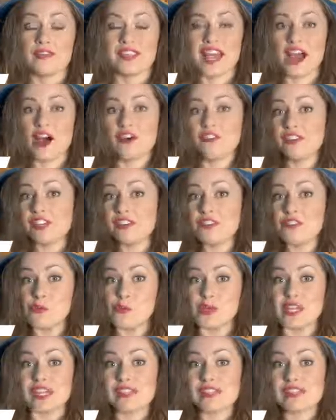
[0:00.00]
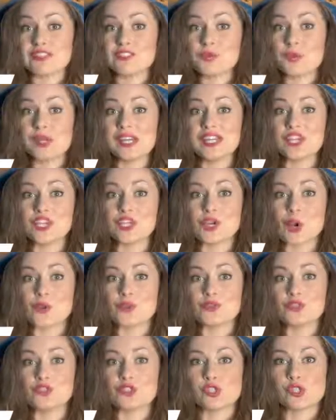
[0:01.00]
the outfit of the week this week
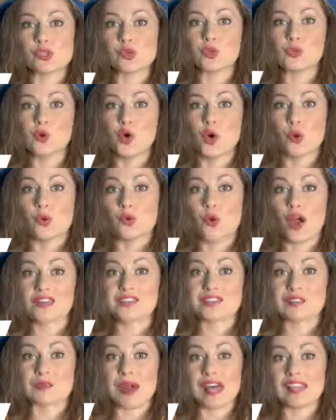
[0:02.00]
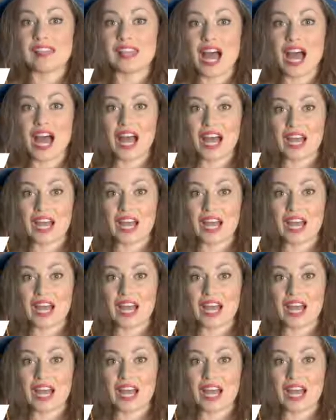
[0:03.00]
goes to Rossi Bella